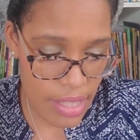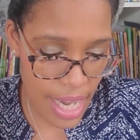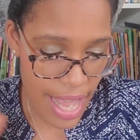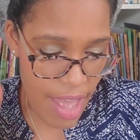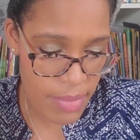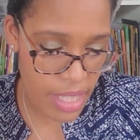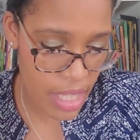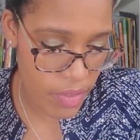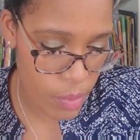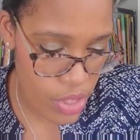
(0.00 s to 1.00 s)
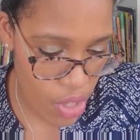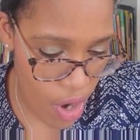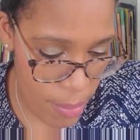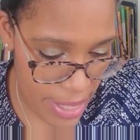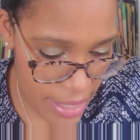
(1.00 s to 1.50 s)
that I have been given, which
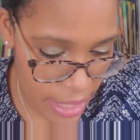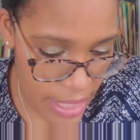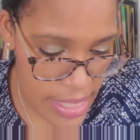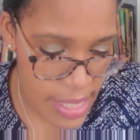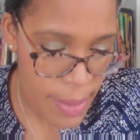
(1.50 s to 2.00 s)
are my kids.